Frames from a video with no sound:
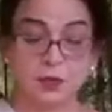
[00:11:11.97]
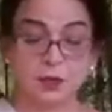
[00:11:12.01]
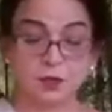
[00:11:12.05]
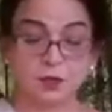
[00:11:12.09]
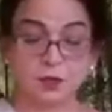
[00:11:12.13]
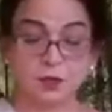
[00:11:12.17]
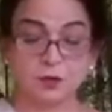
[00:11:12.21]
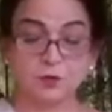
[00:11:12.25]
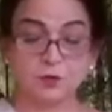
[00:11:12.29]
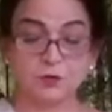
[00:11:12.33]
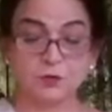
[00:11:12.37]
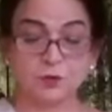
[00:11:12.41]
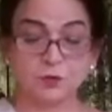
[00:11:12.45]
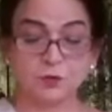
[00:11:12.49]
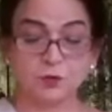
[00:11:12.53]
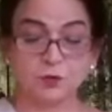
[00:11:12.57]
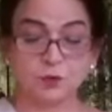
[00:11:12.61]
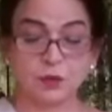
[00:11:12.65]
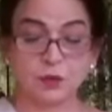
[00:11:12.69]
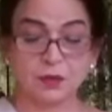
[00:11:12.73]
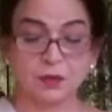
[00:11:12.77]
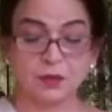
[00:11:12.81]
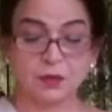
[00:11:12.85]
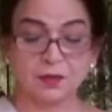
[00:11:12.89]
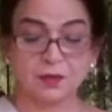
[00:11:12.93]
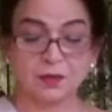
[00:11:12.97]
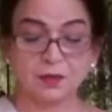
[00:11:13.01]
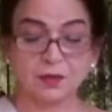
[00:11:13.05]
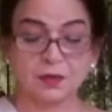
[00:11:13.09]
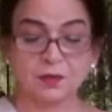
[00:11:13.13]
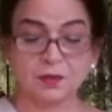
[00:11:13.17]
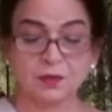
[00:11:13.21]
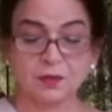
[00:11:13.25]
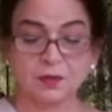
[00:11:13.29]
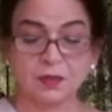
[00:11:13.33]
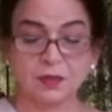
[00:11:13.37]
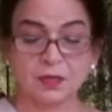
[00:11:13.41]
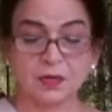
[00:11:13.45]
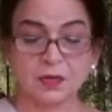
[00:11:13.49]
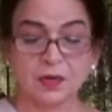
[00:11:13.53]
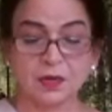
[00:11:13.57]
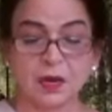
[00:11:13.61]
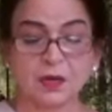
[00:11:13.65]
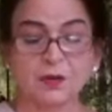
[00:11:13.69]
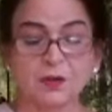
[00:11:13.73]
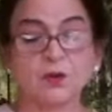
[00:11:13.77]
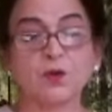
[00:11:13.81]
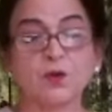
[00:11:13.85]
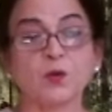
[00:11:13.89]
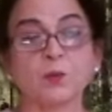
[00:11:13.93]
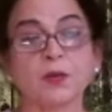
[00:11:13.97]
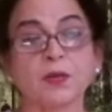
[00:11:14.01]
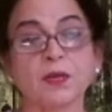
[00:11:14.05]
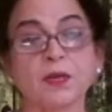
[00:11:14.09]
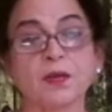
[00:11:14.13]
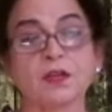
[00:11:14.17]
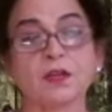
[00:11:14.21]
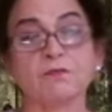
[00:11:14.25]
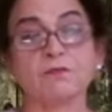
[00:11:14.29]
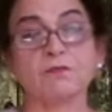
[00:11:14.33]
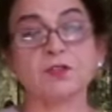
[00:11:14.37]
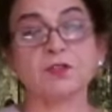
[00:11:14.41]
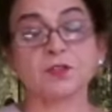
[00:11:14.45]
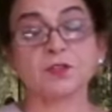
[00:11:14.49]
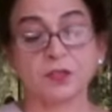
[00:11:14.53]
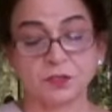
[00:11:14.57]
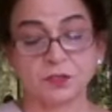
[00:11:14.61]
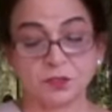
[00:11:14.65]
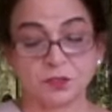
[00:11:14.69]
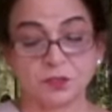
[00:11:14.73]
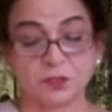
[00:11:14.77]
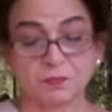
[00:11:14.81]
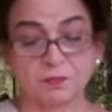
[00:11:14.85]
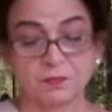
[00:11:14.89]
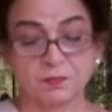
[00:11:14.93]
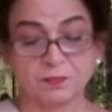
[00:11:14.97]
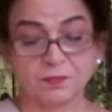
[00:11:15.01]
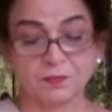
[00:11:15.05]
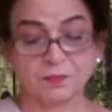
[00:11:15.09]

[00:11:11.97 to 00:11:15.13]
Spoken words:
can control their autonomic nervous system